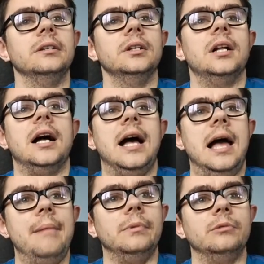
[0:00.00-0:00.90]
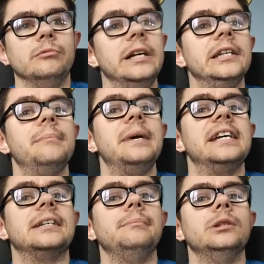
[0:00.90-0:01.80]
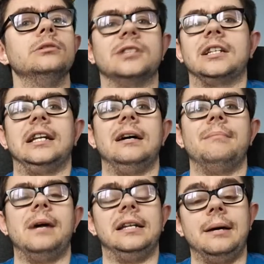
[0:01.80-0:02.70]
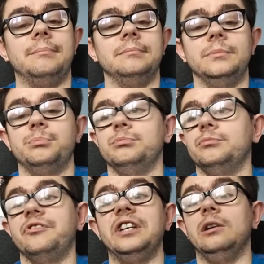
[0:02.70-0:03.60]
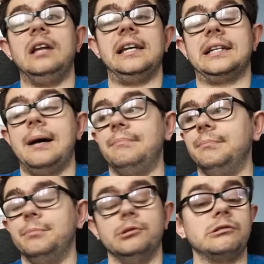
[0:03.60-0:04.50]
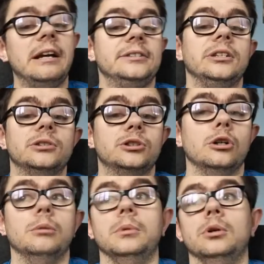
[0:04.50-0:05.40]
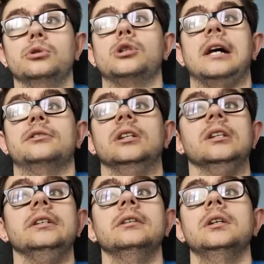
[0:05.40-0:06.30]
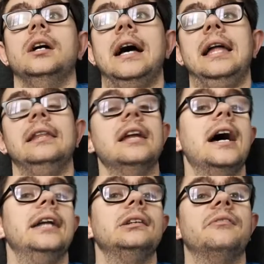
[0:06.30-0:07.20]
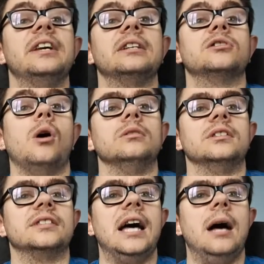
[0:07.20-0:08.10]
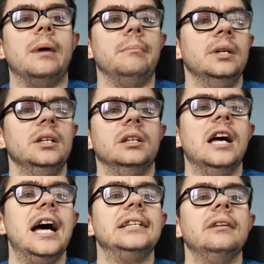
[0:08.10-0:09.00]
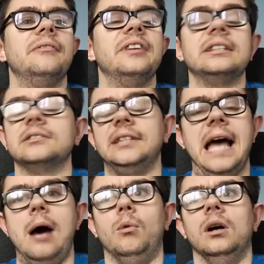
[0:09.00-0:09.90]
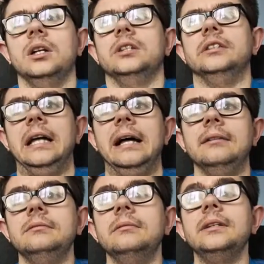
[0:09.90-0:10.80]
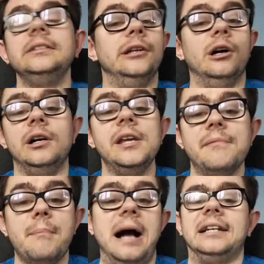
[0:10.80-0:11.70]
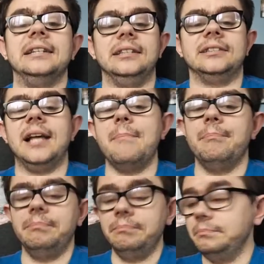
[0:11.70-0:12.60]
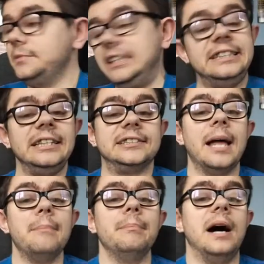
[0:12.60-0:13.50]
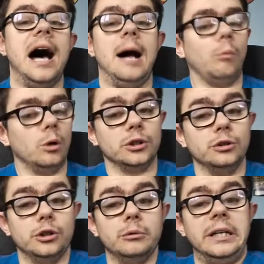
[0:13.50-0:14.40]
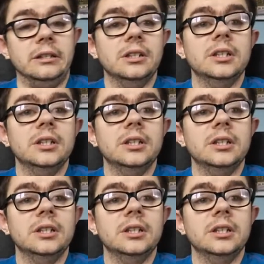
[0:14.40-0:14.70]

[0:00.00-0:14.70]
Really making music, and I'm feel like I'm progressing so much, actually. Learning things all the time. I'm learning things now that, even back in December I wasn't doing.